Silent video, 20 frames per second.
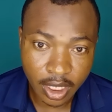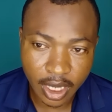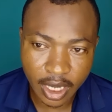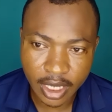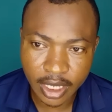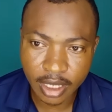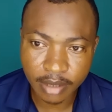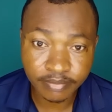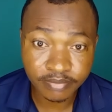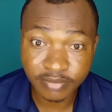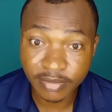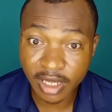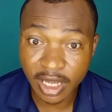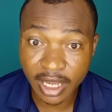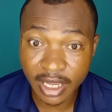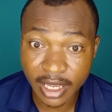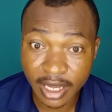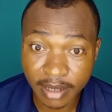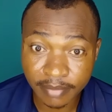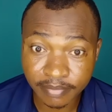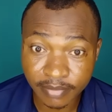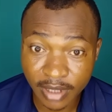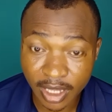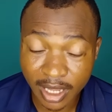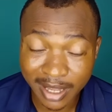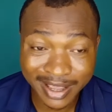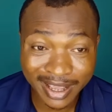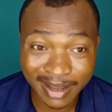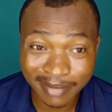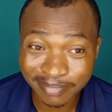I
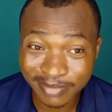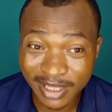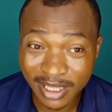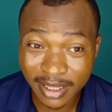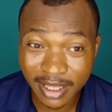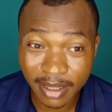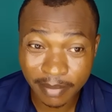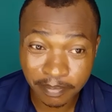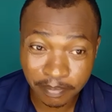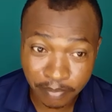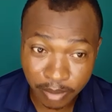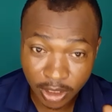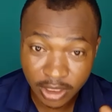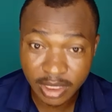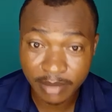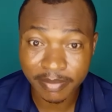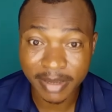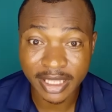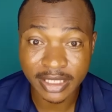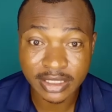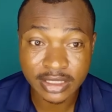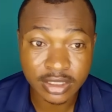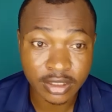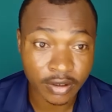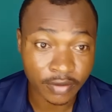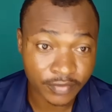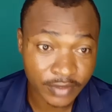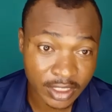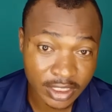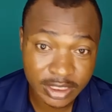am the embodiment
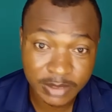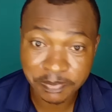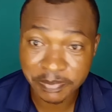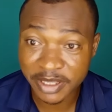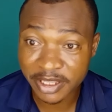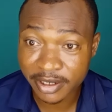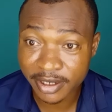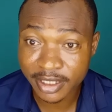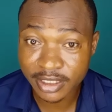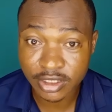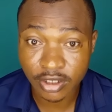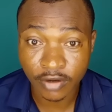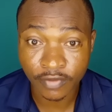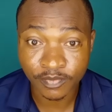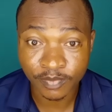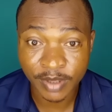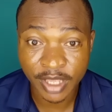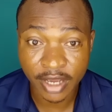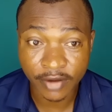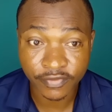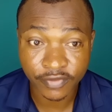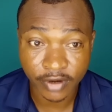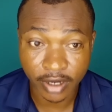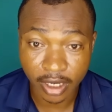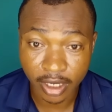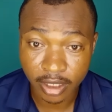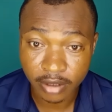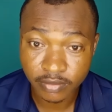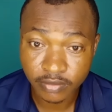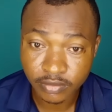of the spirit of Biafra.
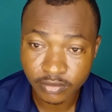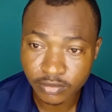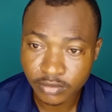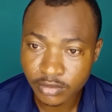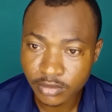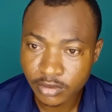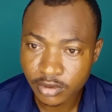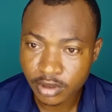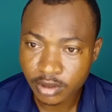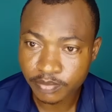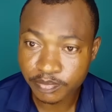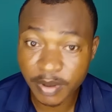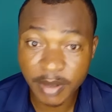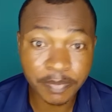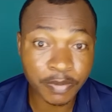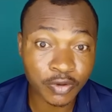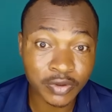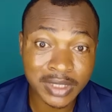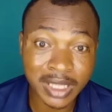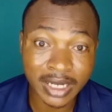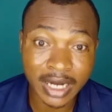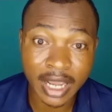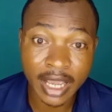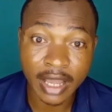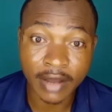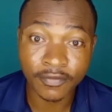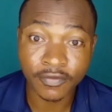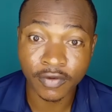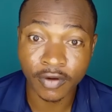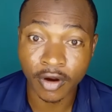People that I
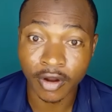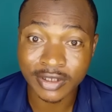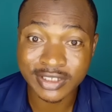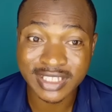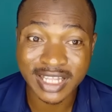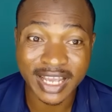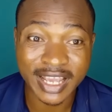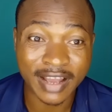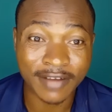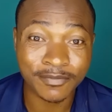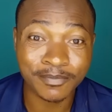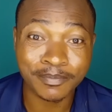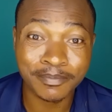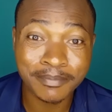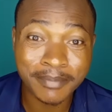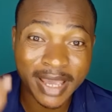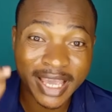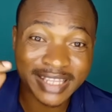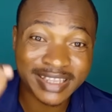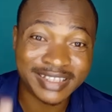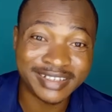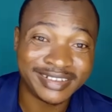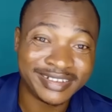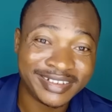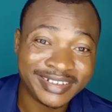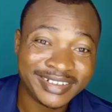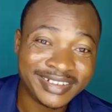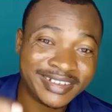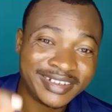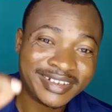have lost, I have made
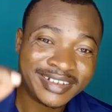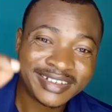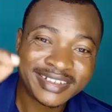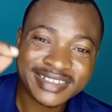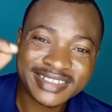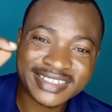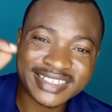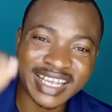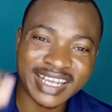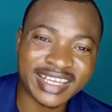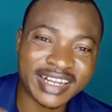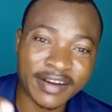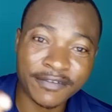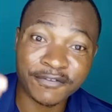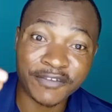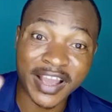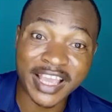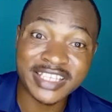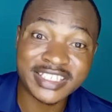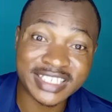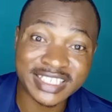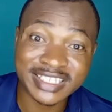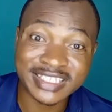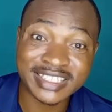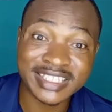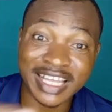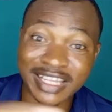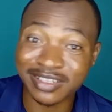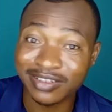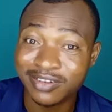
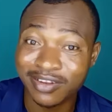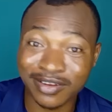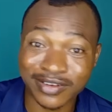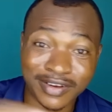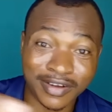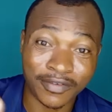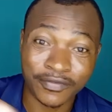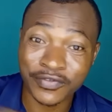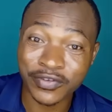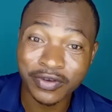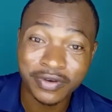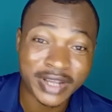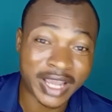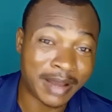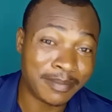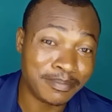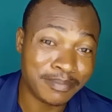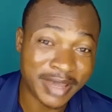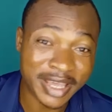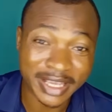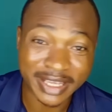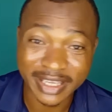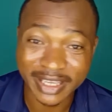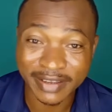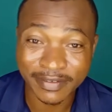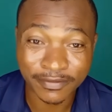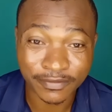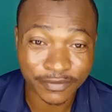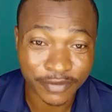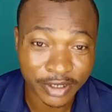sacrifices that none of you can make
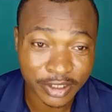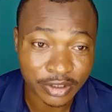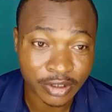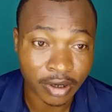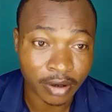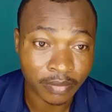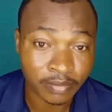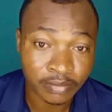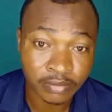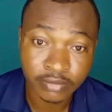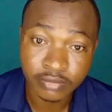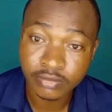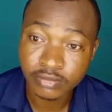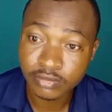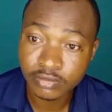in freedom.